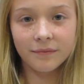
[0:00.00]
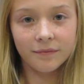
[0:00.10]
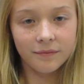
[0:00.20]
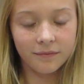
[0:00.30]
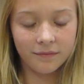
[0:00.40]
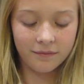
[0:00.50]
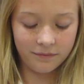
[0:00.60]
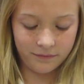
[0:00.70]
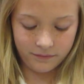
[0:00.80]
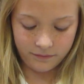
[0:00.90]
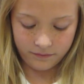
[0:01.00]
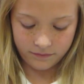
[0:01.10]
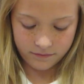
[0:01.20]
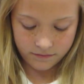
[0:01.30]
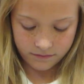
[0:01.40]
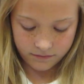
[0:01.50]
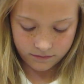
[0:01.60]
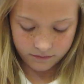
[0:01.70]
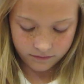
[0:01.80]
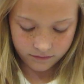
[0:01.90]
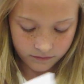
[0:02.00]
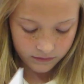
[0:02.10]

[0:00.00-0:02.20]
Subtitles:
(no one is talking)